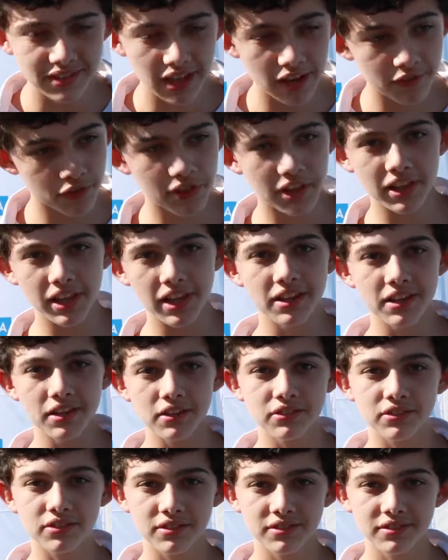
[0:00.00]
And for the
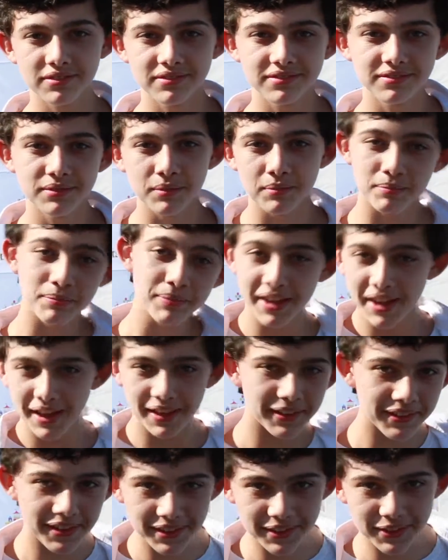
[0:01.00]
ladies, be
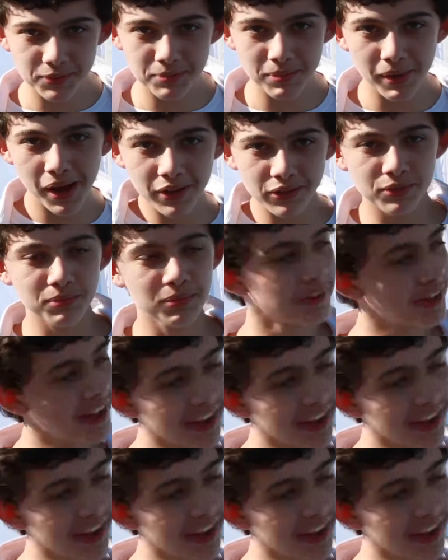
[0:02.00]
elegant as possible.